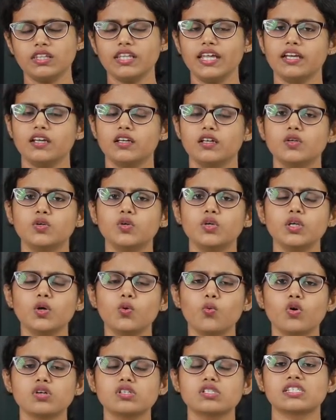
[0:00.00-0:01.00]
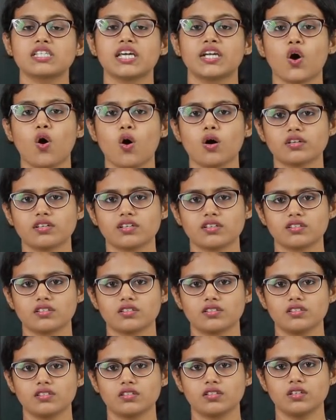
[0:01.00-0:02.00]
Then do you know what is an organ?
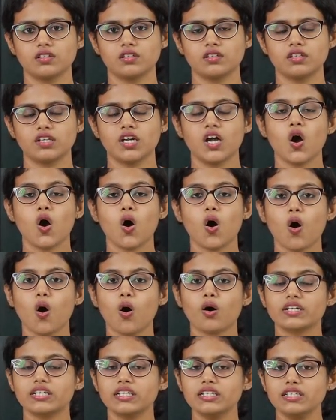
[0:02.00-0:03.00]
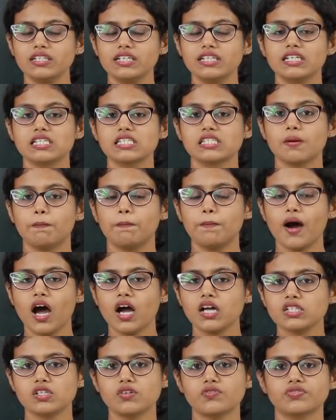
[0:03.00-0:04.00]
Organ is a
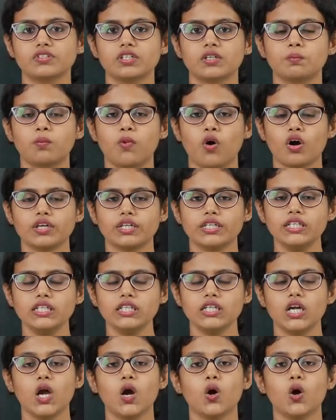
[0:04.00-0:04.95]
part of the body